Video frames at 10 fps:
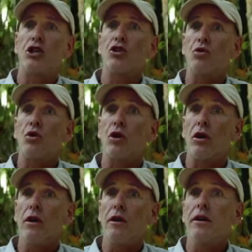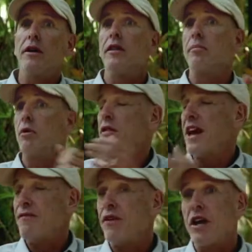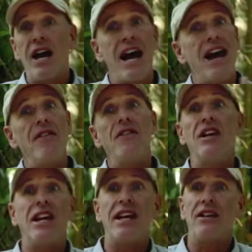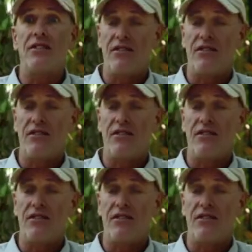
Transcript: sure that both Africa and the United